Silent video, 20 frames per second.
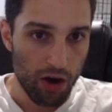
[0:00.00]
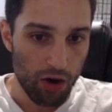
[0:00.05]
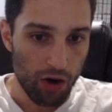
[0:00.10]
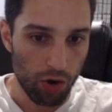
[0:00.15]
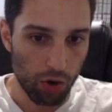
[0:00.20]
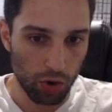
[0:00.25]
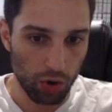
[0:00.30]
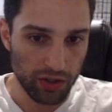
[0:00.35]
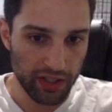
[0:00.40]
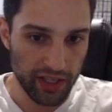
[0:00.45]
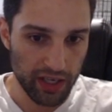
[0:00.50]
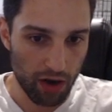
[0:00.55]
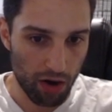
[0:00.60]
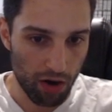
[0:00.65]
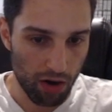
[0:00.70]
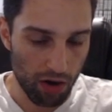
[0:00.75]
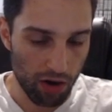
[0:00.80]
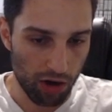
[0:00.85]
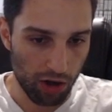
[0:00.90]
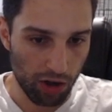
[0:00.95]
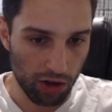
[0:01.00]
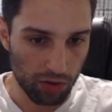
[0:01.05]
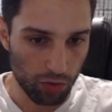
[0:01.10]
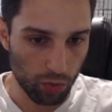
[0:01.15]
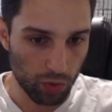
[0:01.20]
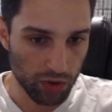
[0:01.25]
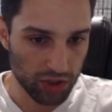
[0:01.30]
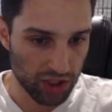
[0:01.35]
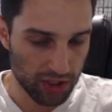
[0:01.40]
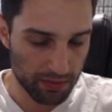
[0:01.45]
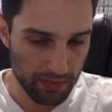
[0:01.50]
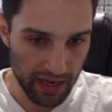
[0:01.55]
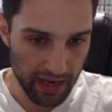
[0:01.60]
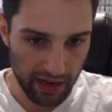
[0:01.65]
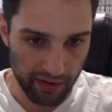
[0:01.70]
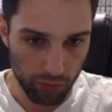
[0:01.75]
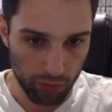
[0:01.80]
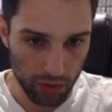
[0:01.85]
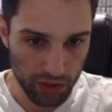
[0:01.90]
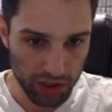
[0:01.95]
Holding all will just make
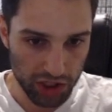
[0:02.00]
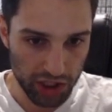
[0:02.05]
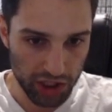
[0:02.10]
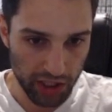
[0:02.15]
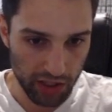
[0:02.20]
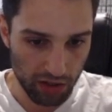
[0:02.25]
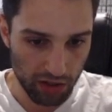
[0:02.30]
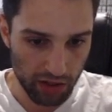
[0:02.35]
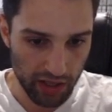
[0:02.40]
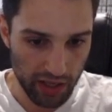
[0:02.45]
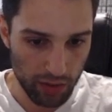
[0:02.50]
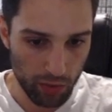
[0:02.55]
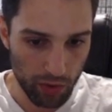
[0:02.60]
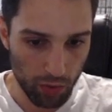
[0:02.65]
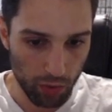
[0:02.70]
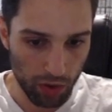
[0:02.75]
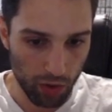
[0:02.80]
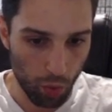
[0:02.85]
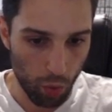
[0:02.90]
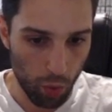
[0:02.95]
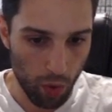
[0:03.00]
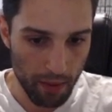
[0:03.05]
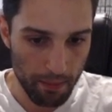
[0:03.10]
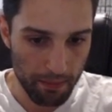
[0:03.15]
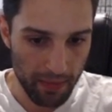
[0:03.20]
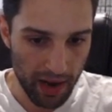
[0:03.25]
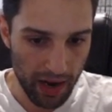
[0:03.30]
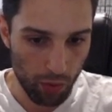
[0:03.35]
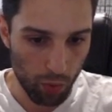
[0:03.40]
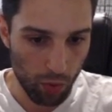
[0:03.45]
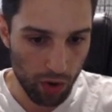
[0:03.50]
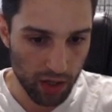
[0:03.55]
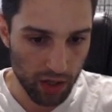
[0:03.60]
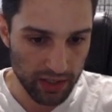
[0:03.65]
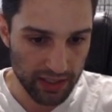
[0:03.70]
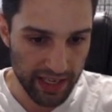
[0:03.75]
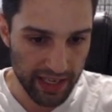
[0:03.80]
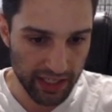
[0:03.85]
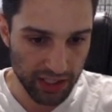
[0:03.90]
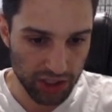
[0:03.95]
everyone chill, and we want to one by
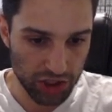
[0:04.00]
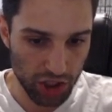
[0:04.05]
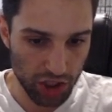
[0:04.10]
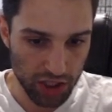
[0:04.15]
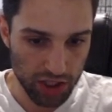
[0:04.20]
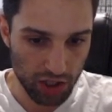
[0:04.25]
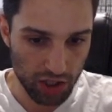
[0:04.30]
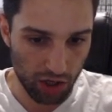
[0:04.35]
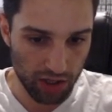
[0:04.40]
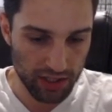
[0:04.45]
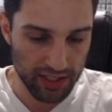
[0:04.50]
one take just our